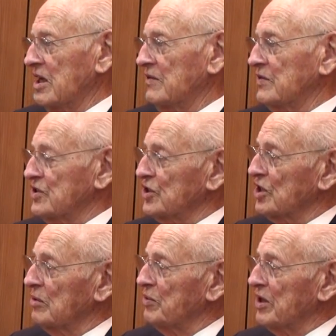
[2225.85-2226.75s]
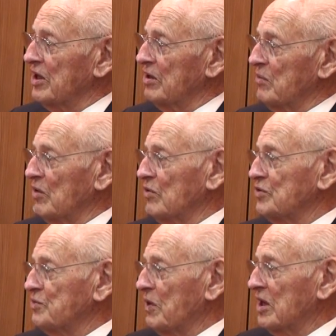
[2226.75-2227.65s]
Harvester Company in
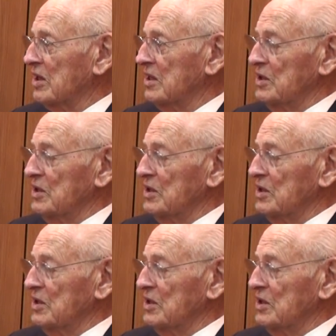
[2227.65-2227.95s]
Melrose Park,